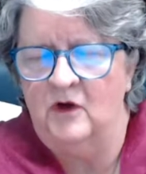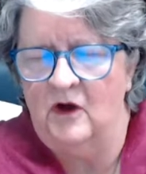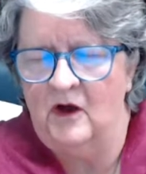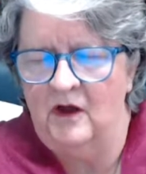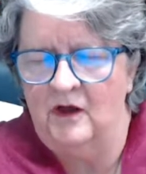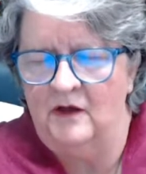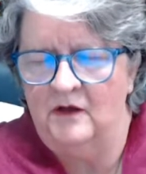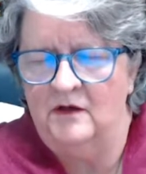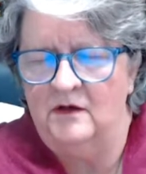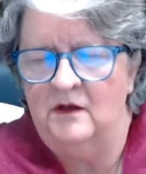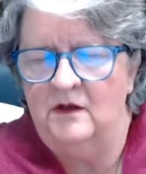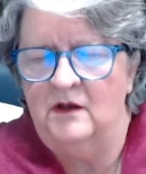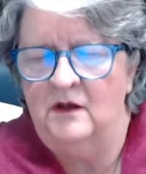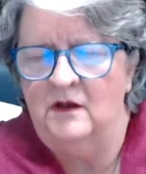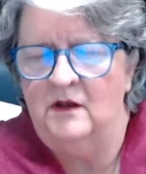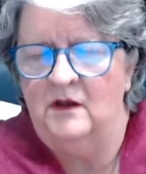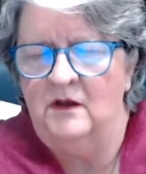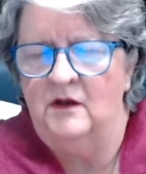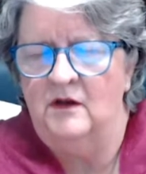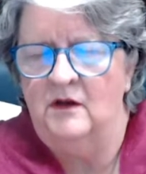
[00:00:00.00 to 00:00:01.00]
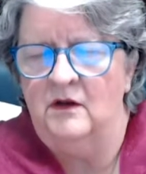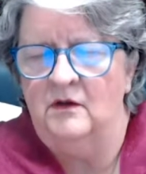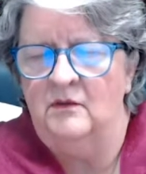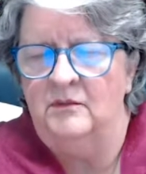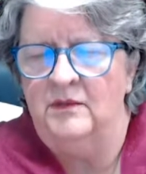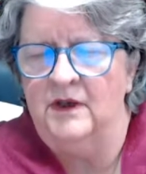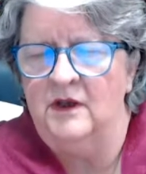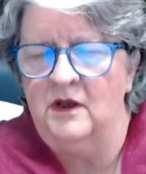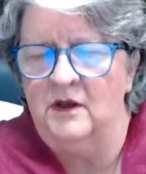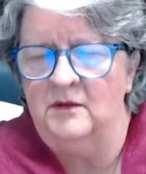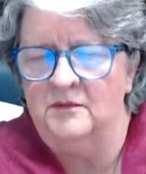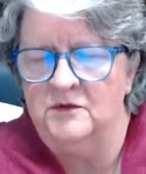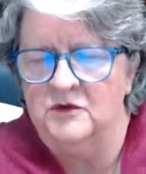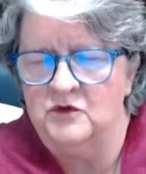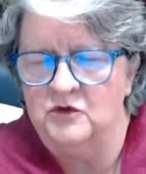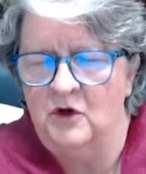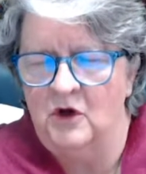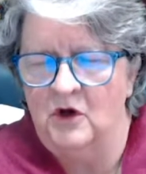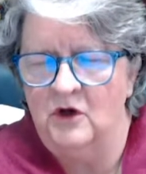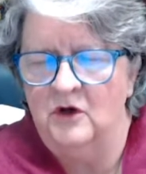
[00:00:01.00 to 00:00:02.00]
God become
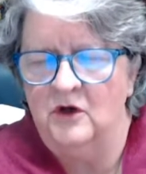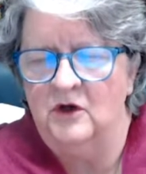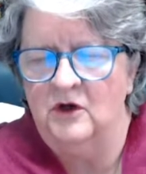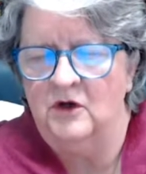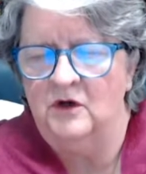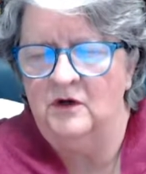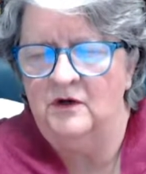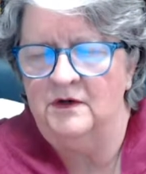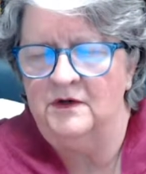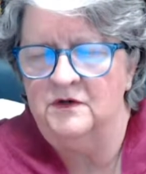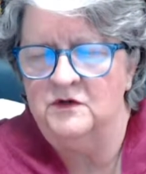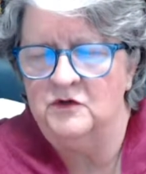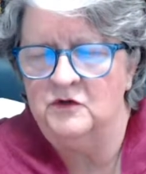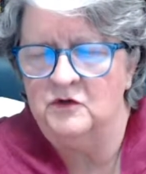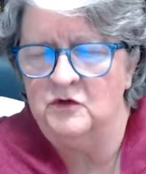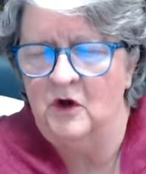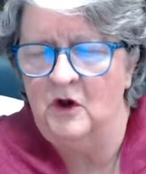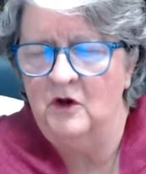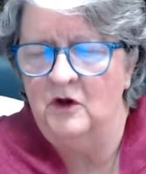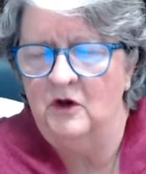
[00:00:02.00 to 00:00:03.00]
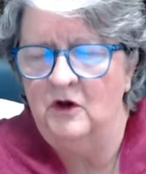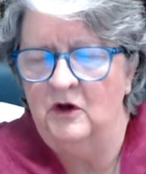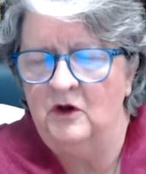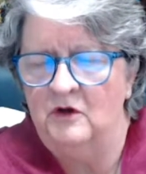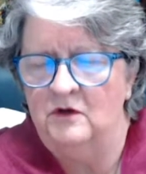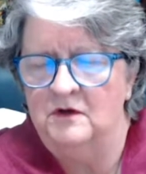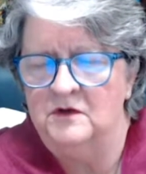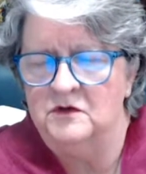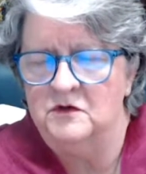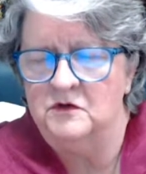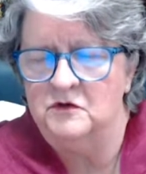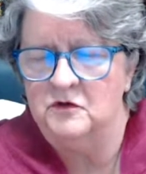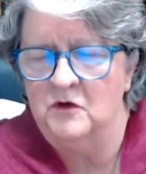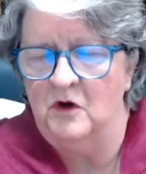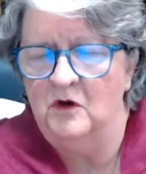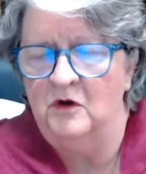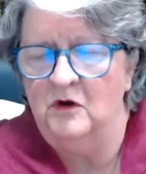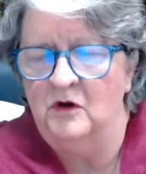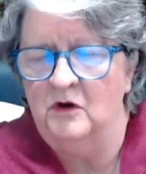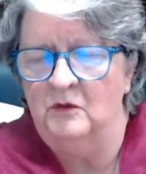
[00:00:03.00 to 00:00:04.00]
stronger and stronger and
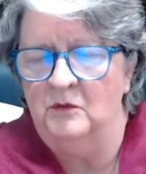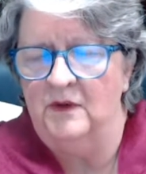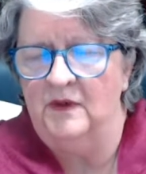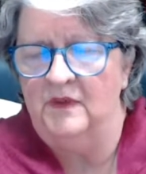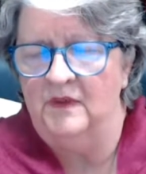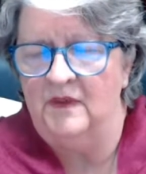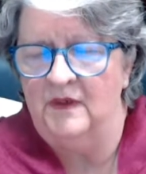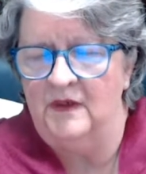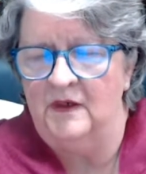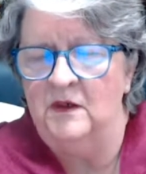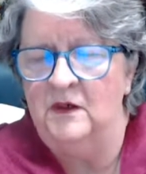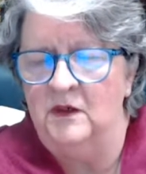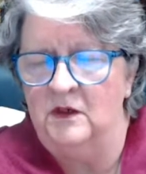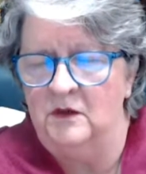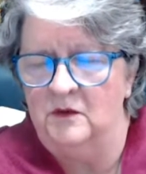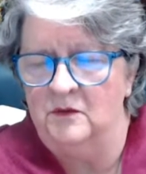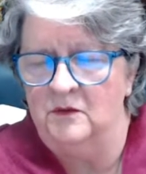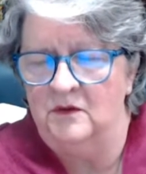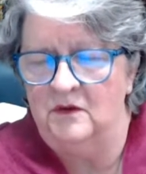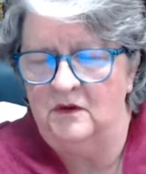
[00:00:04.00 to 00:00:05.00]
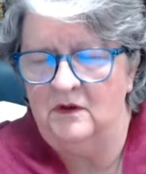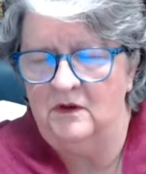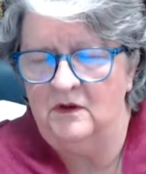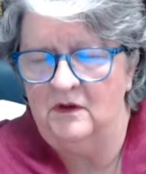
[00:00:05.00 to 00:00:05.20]
stronger within you.